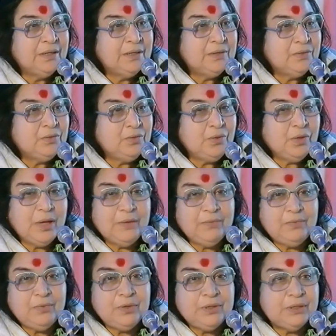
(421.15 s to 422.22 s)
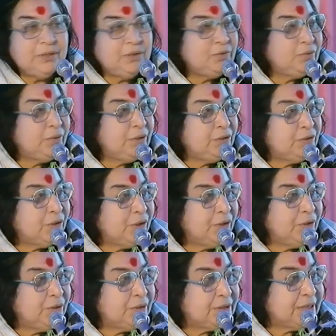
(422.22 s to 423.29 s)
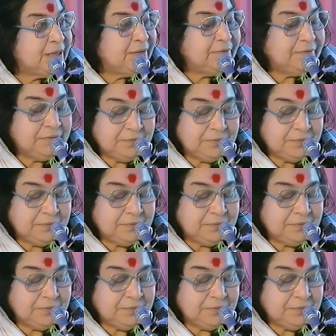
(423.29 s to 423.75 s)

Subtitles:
so you have to learn to enjoy yourself.